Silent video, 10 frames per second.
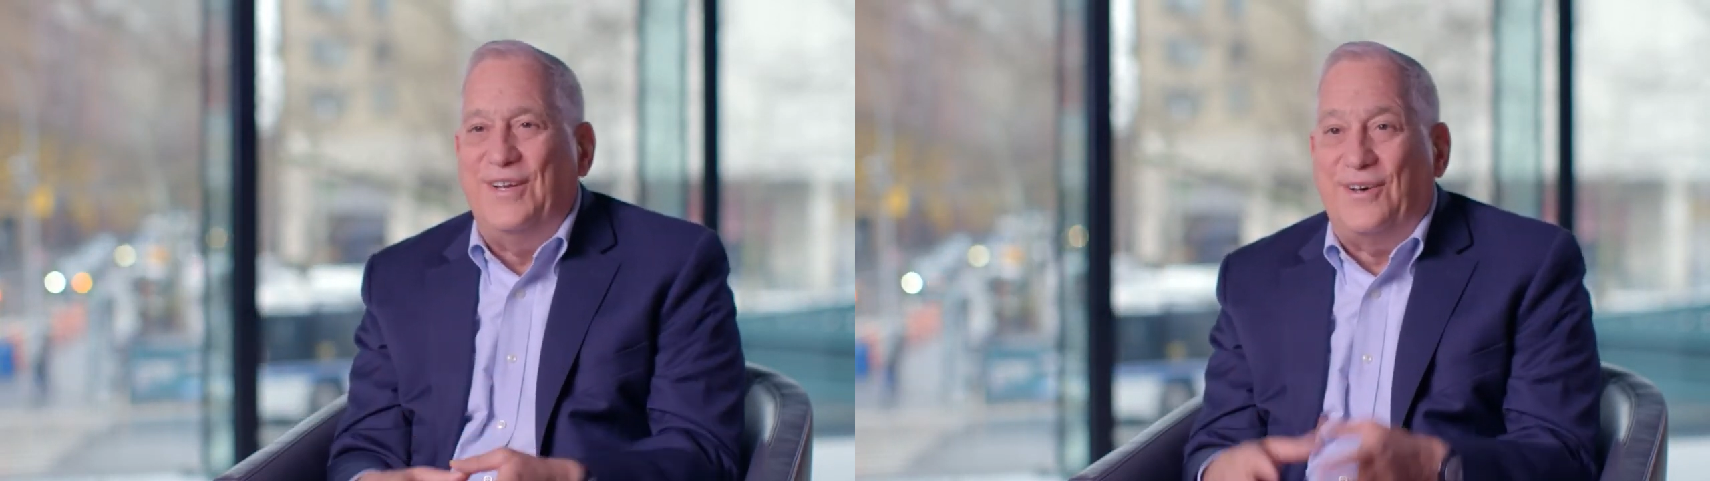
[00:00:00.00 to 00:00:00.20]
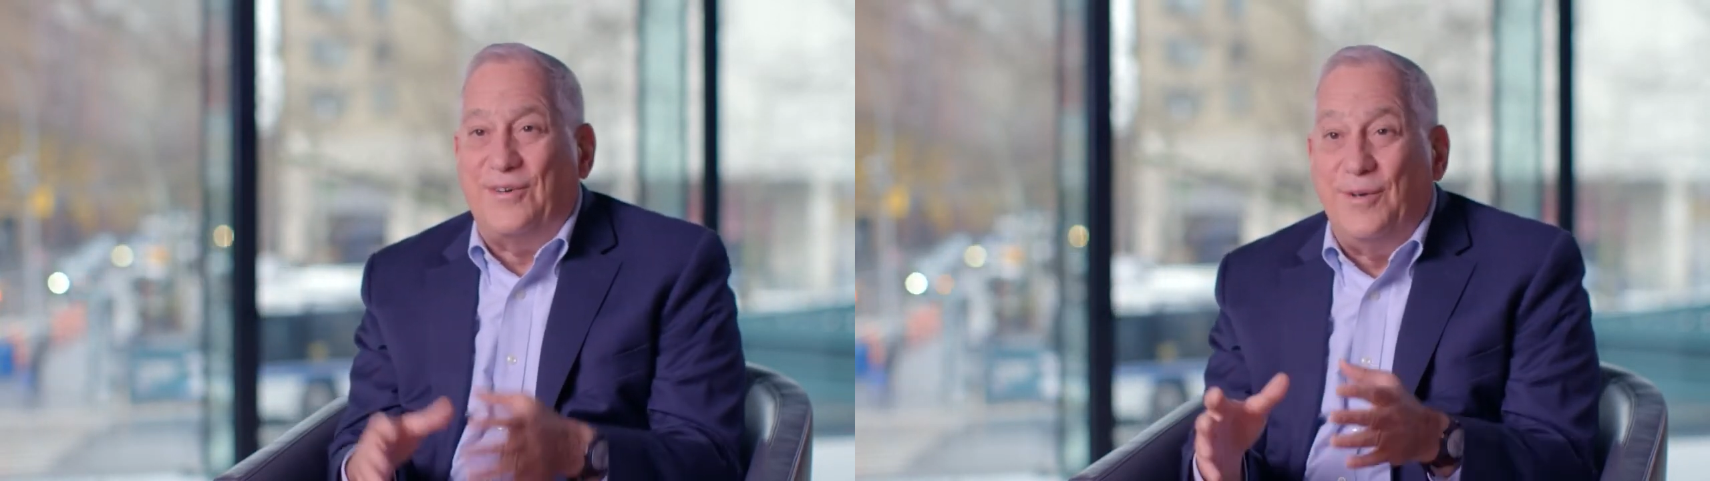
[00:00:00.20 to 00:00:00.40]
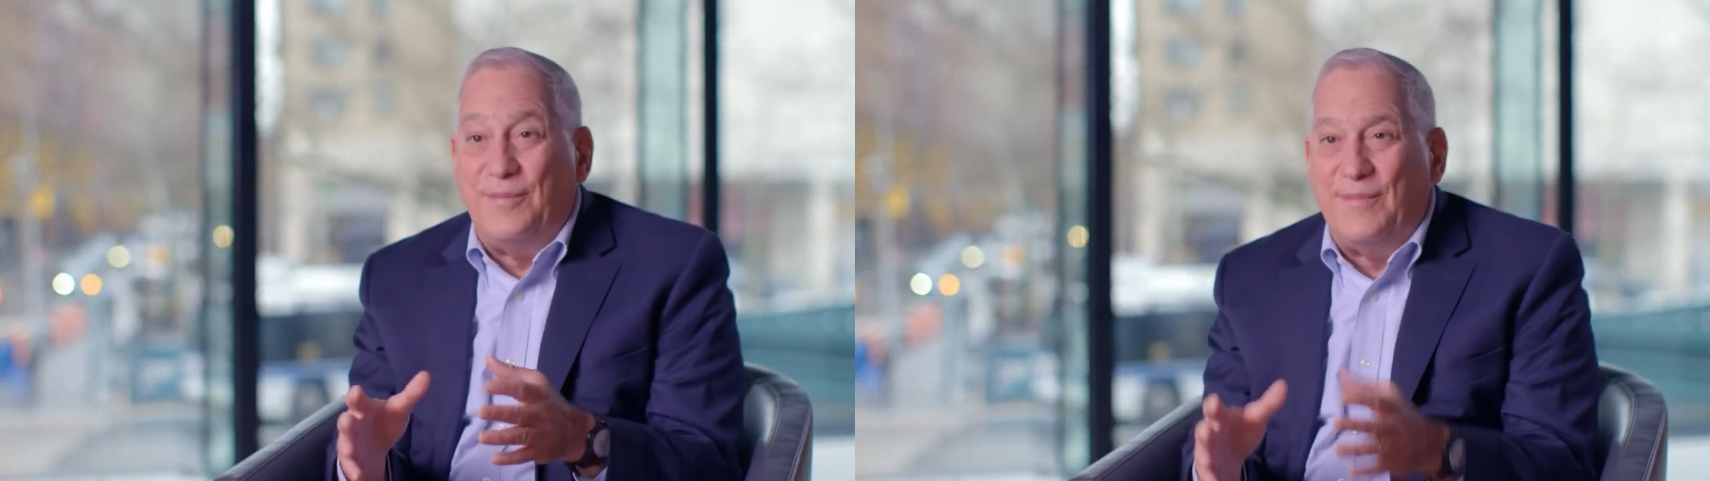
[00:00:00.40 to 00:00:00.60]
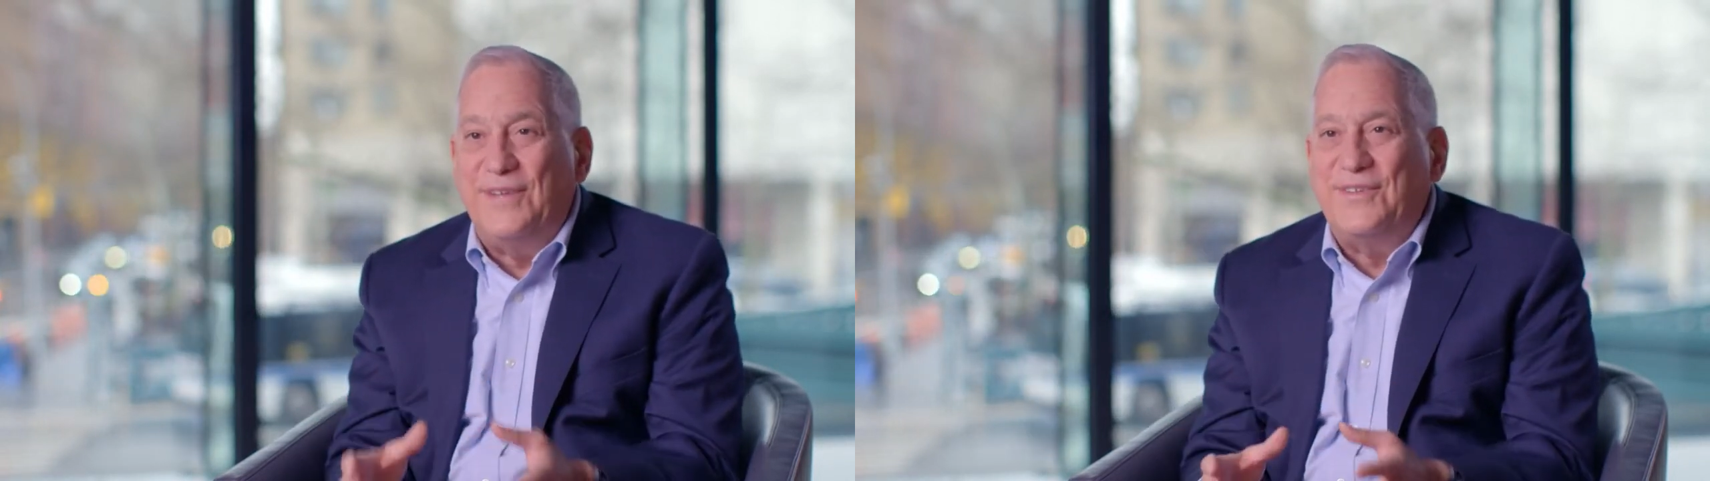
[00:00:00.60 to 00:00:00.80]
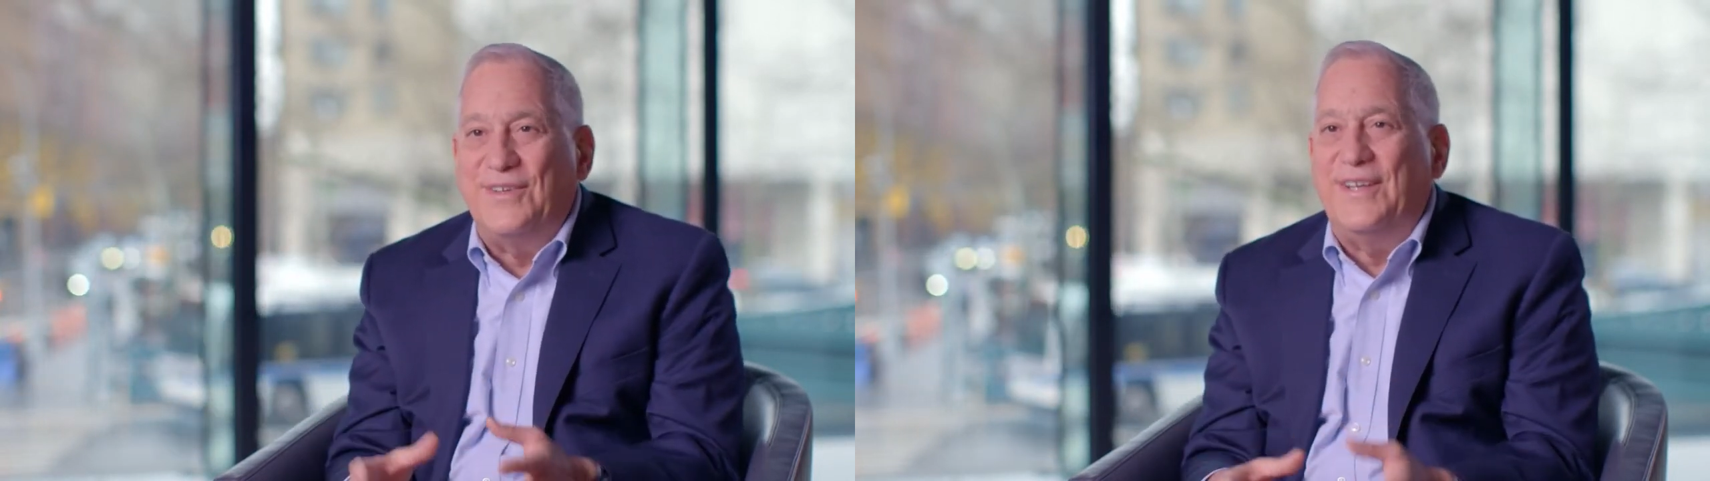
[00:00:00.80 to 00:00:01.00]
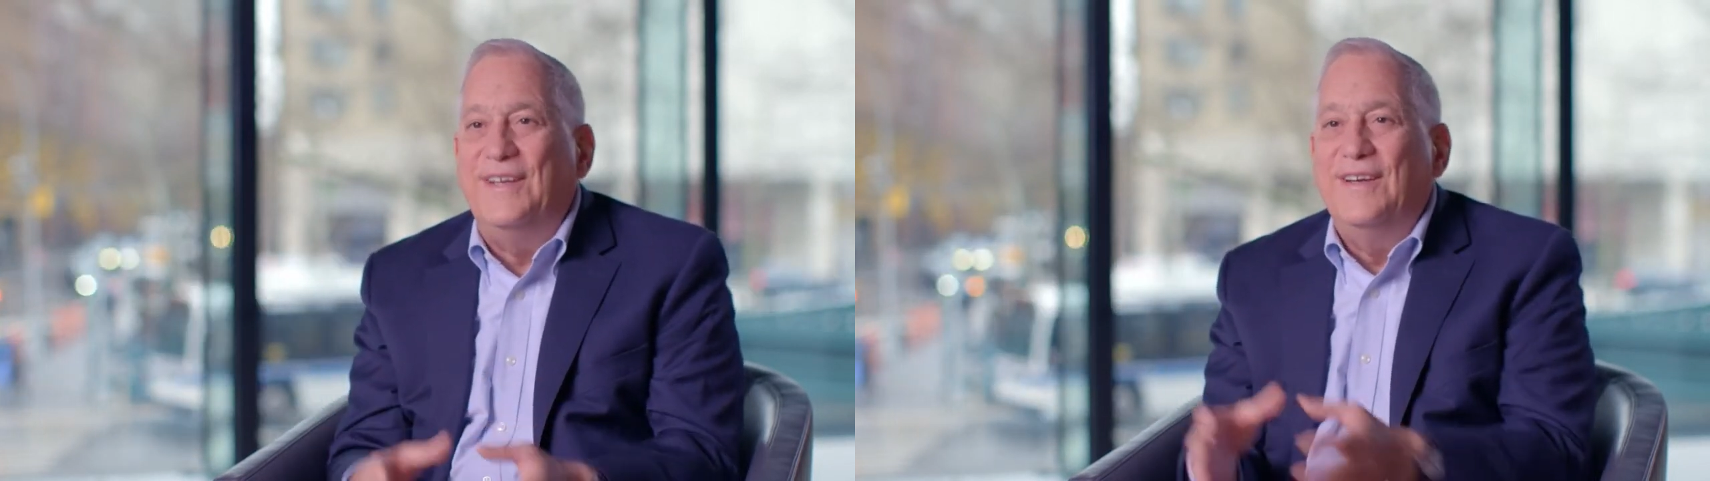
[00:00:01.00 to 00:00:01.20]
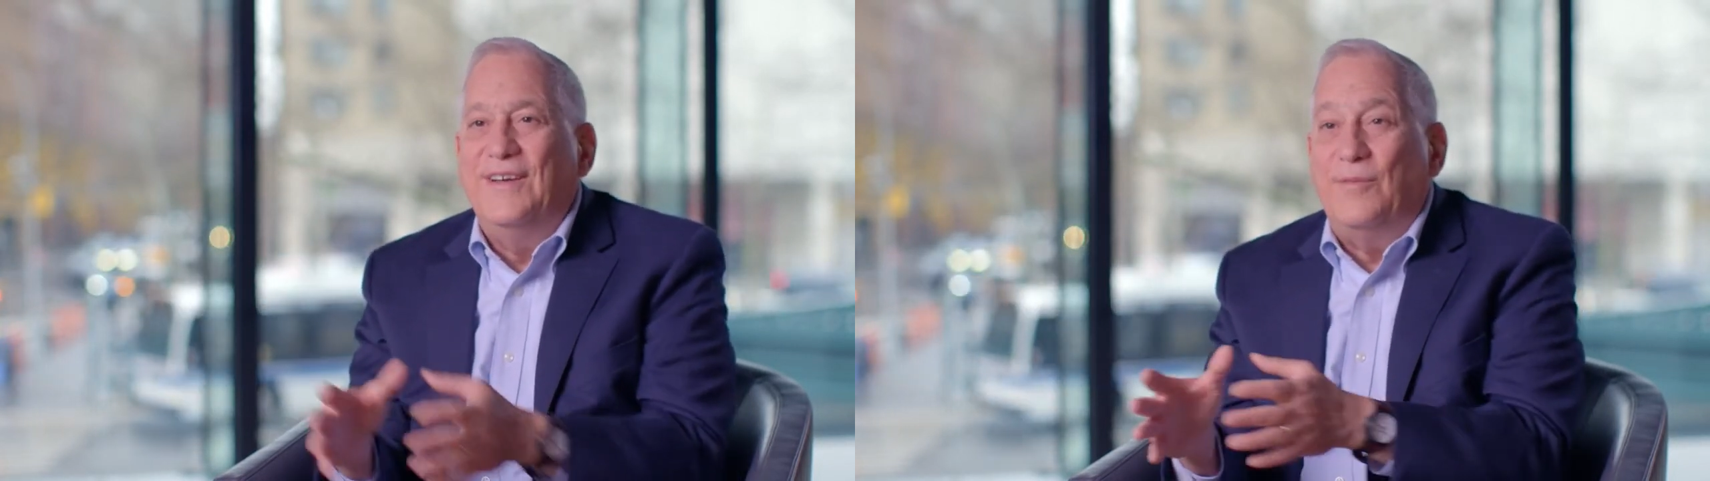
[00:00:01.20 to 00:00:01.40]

awkward mentally